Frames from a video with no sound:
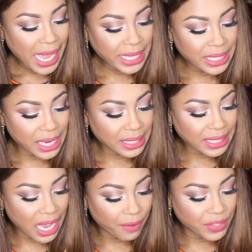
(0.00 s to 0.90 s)
It
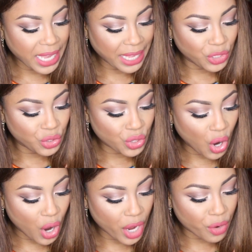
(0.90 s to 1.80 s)
does have that
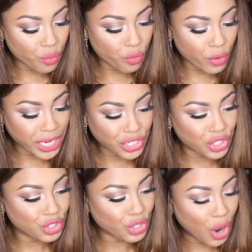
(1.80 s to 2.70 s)
dark,
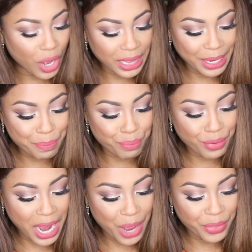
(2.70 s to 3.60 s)
rich chocolate
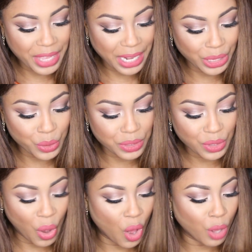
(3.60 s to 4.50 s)
brown that
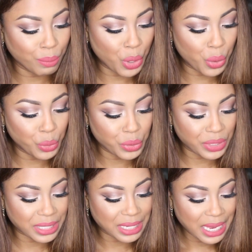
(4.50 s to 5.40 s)
looks
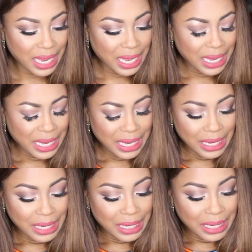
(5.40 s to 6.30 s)
almost
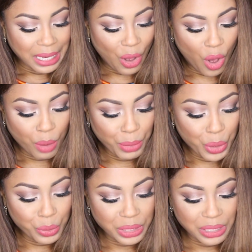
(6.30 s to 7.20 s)

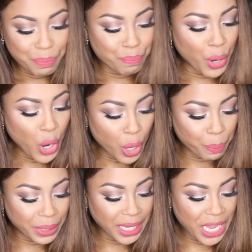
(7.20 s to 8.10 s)
almost
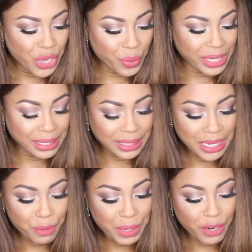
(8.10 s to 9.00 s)
purpley. You can
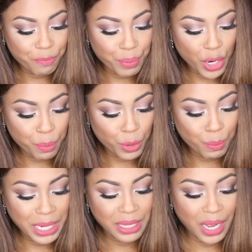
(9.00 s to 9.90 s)
see a bit of purple,
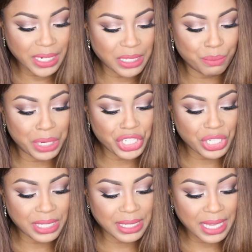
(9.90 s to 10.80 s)
but not as much
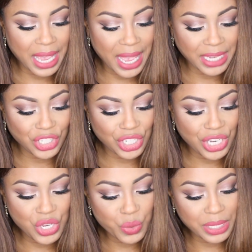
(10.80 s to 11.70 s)
as Sketch,
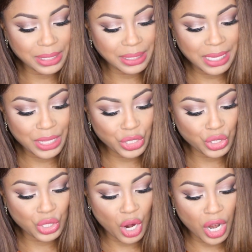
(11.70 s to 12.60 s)
and you can see the
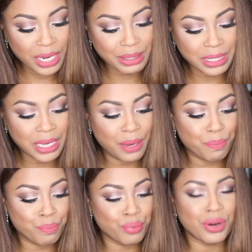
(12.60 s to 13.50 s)
dark,
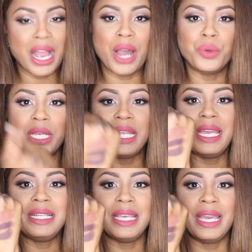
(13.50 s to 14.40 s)
deep brown in it.